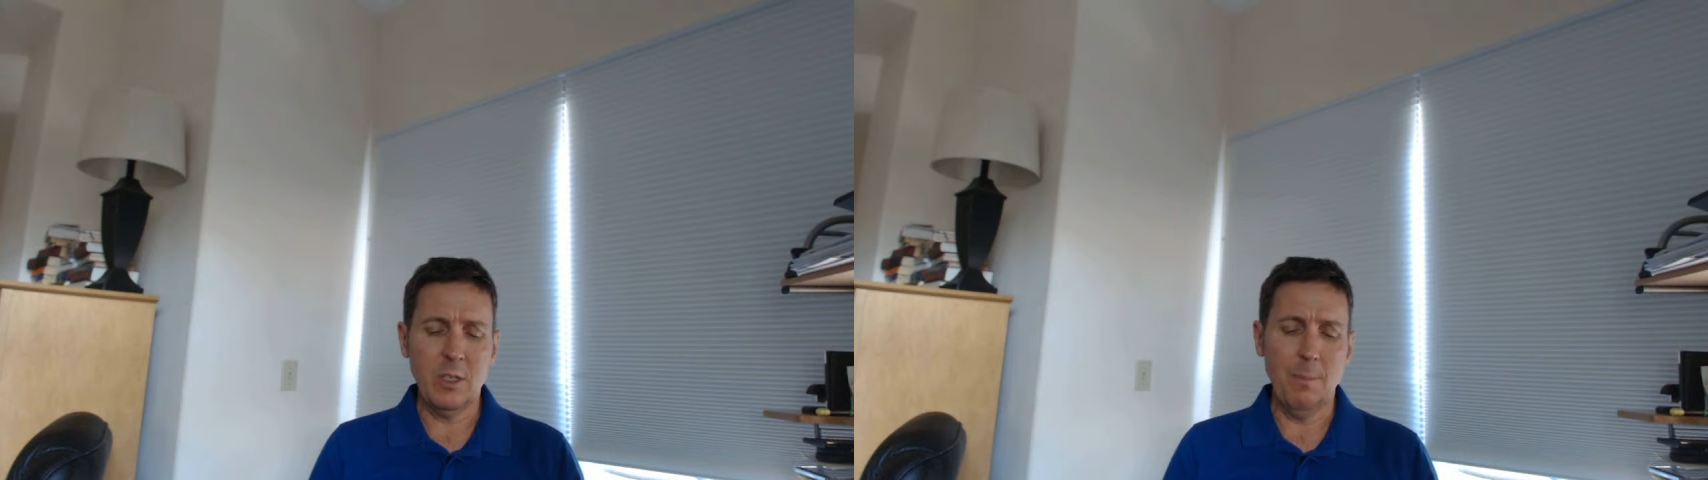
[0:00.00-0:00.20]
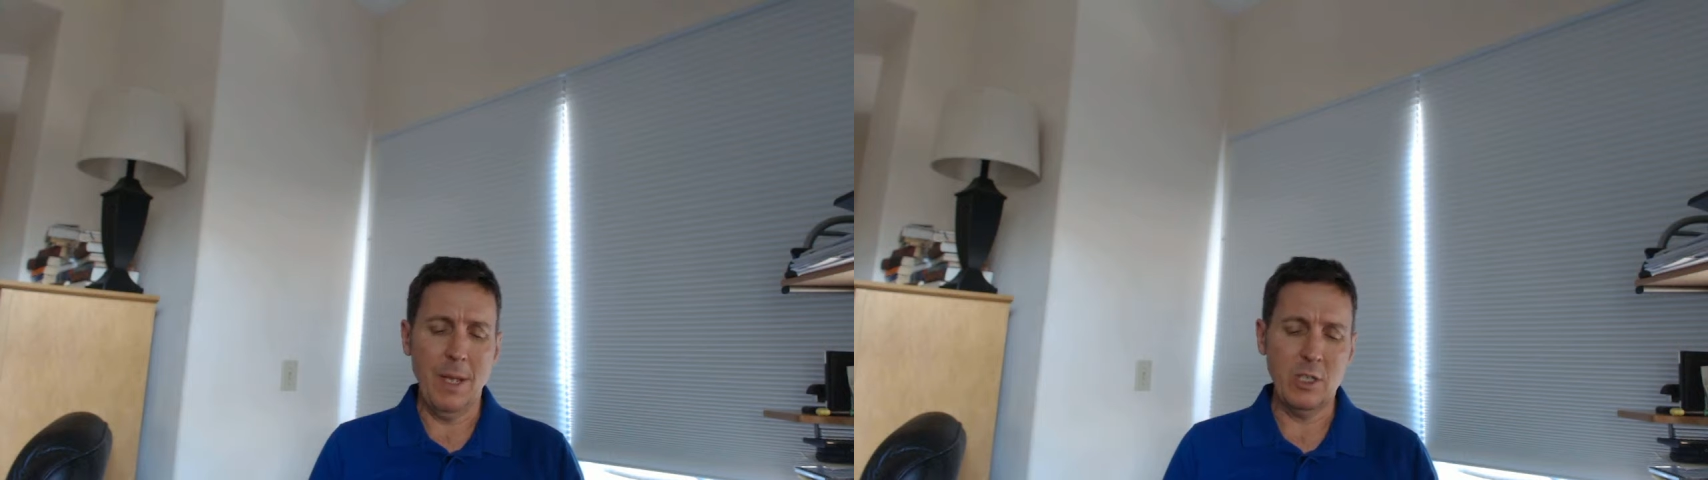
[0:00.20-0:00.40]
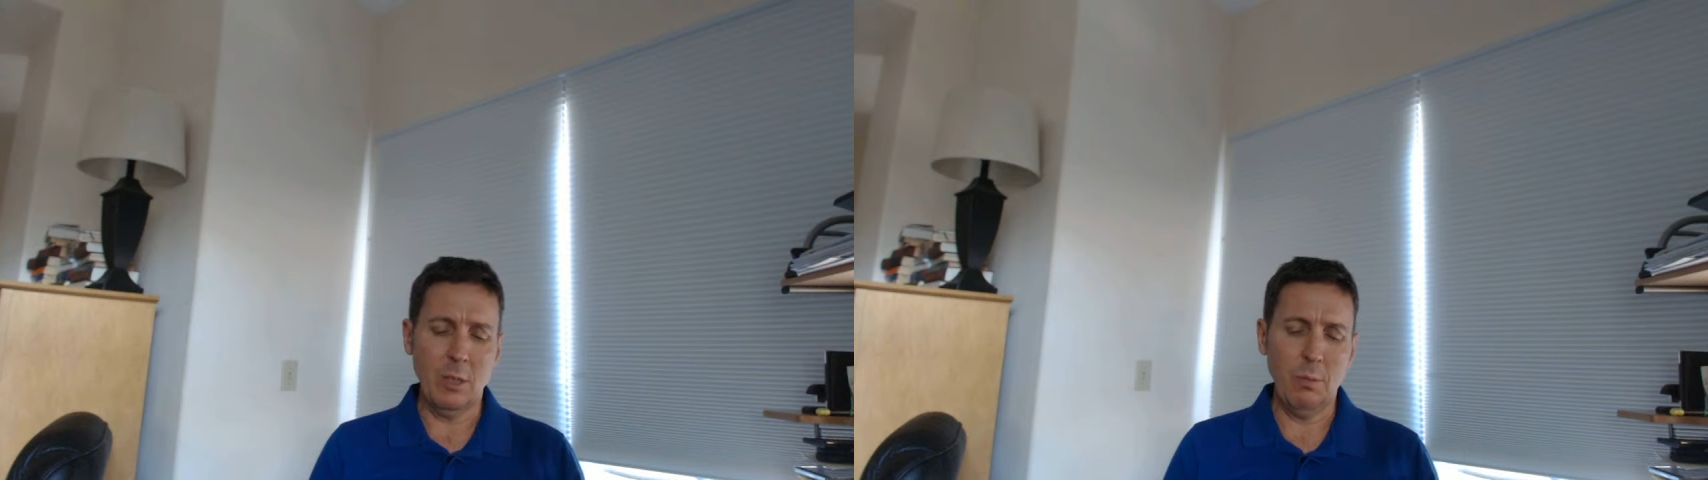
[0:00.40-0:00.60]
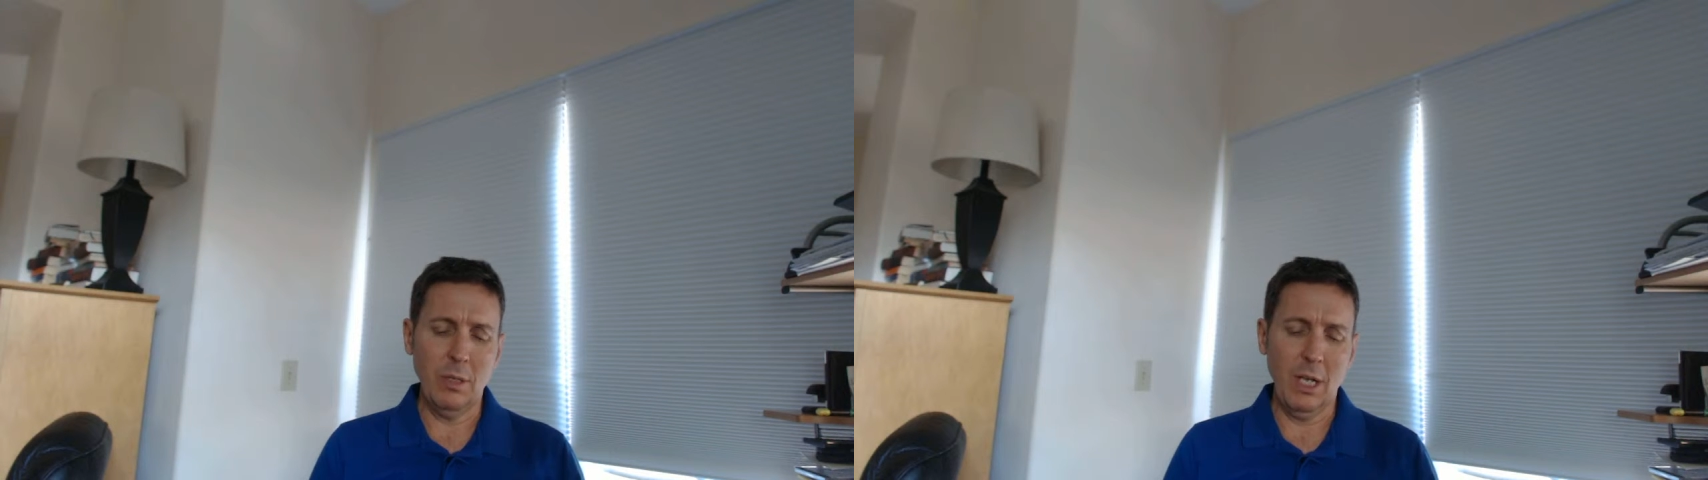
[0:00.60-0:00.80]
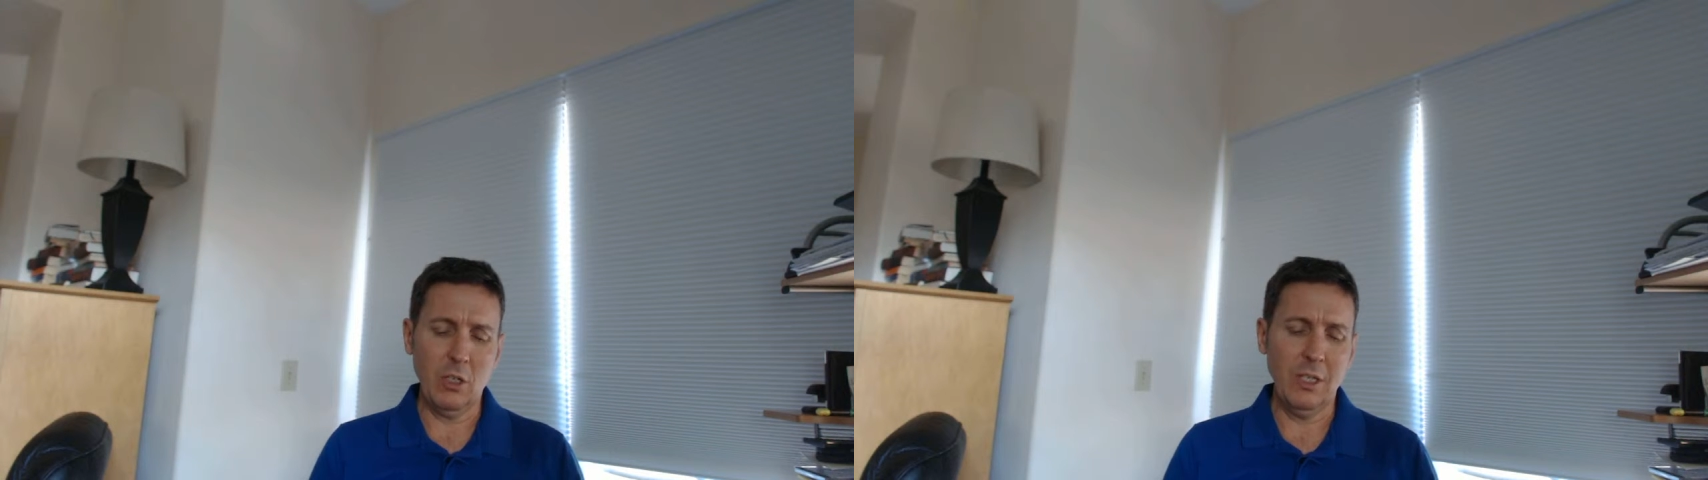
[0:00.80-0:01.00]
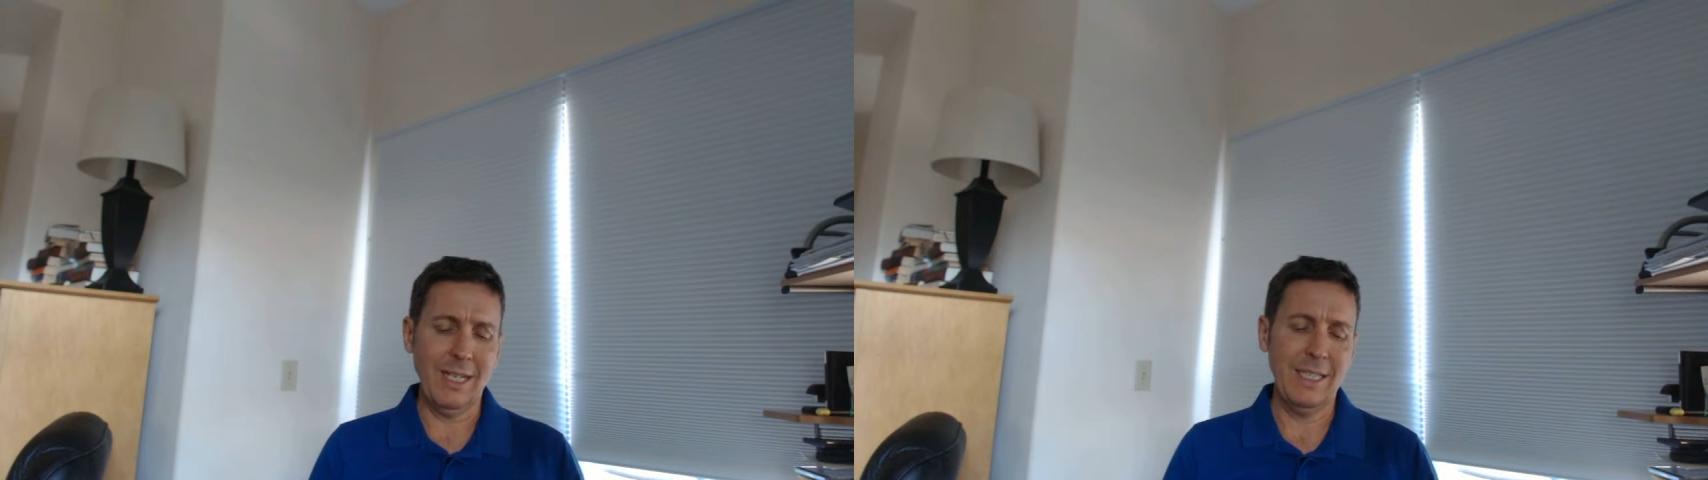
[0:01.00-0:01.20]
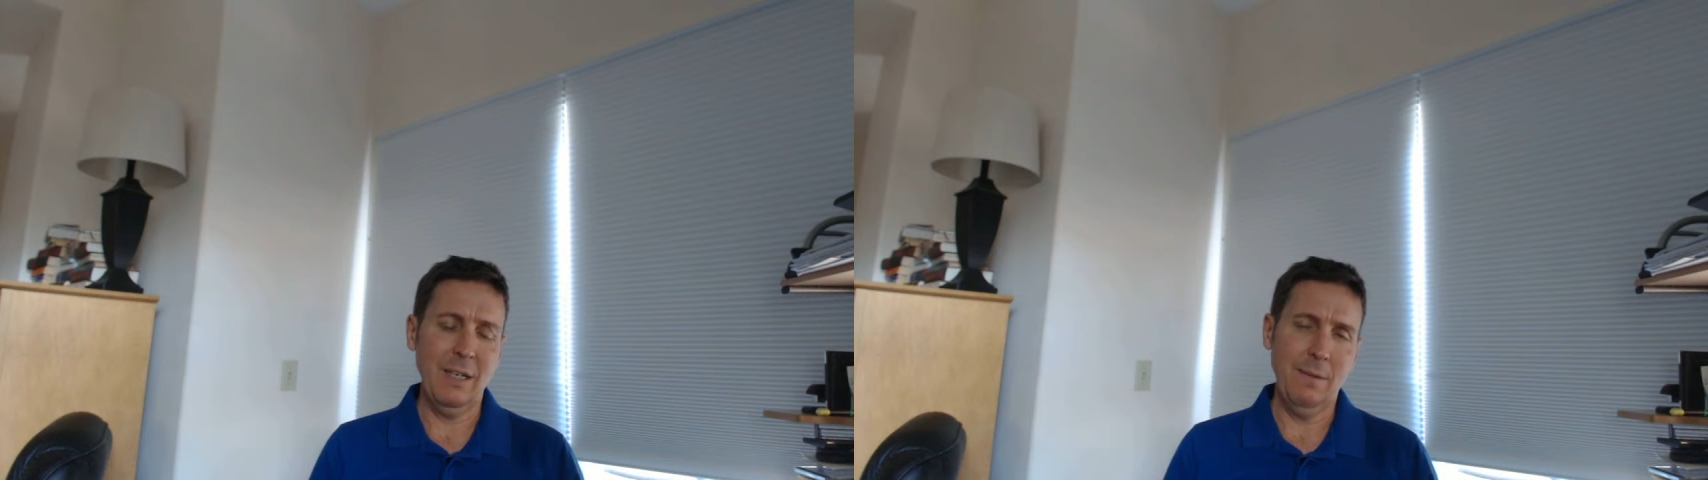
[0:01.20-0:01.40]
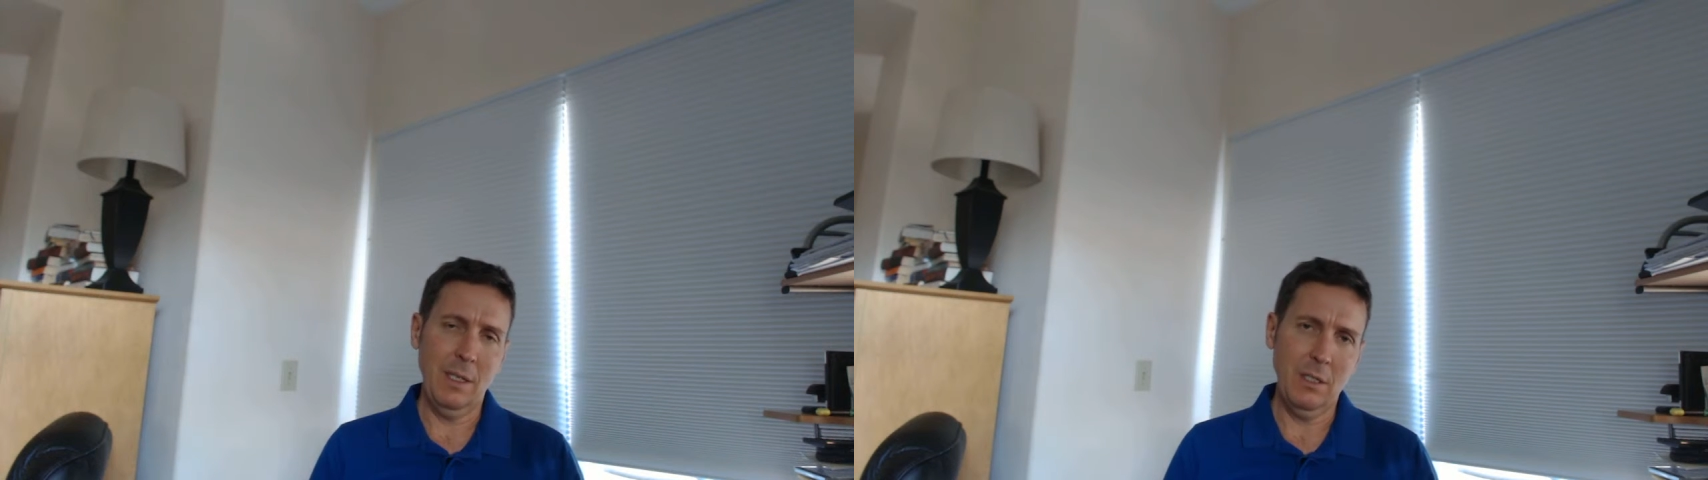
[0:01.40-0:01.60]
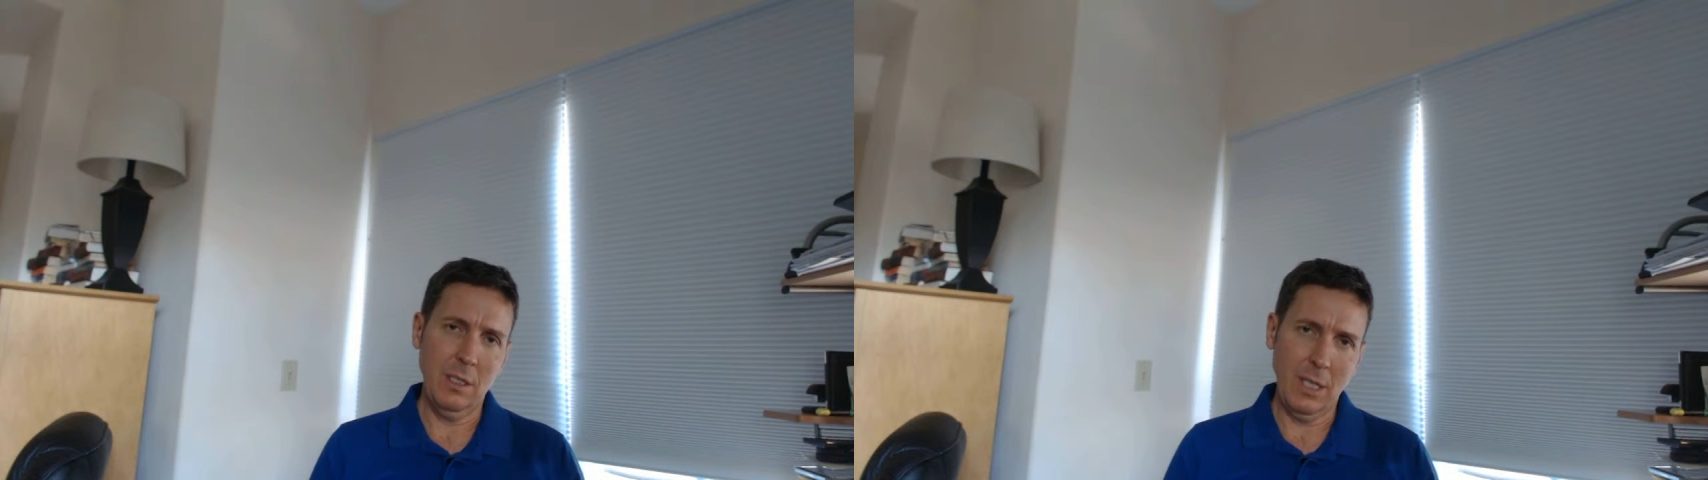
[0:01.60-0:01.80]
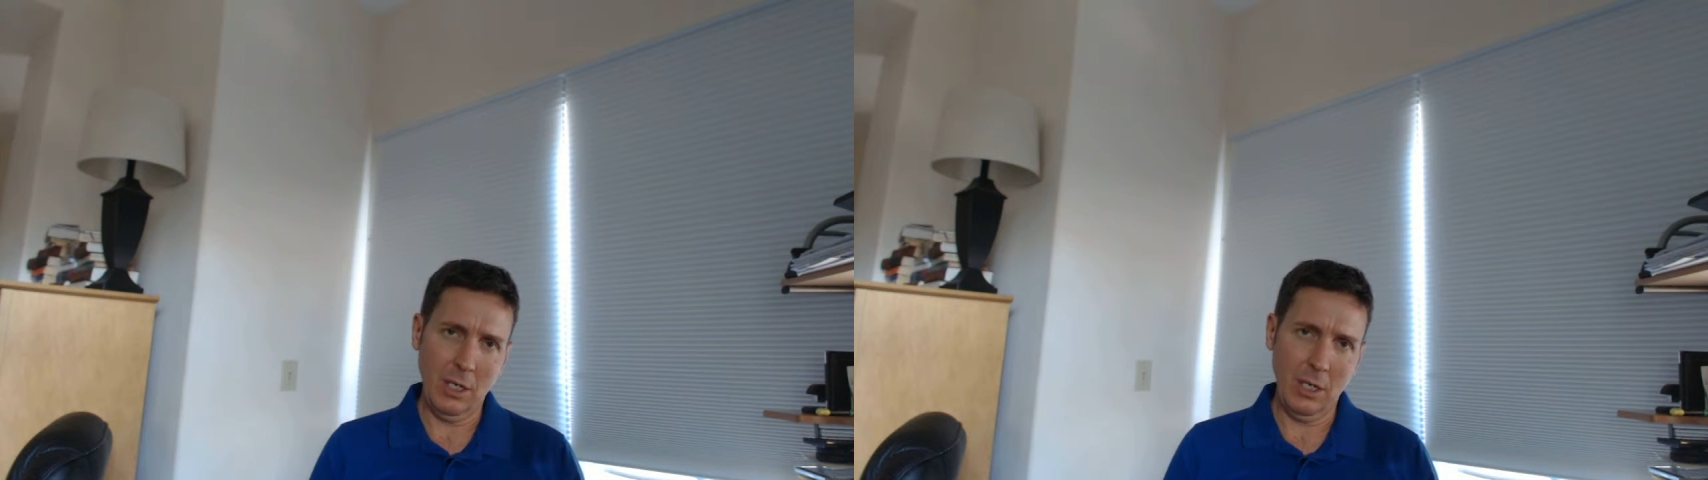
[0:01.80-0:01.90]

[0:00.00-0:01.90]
another thing in the tax law to make